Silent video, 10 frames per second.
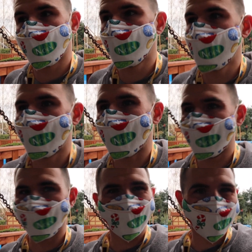all the
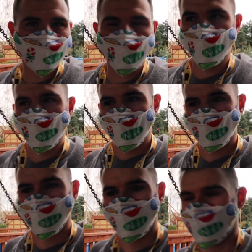main rides in the
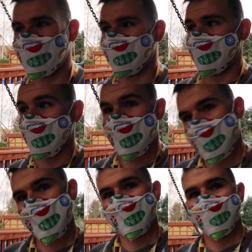park that
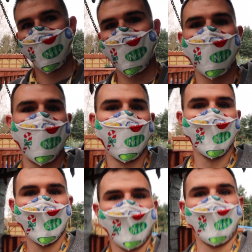are open anyway.
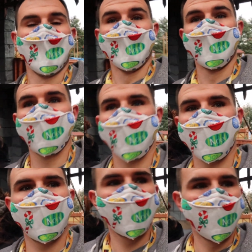
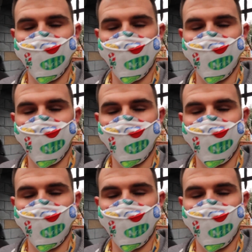So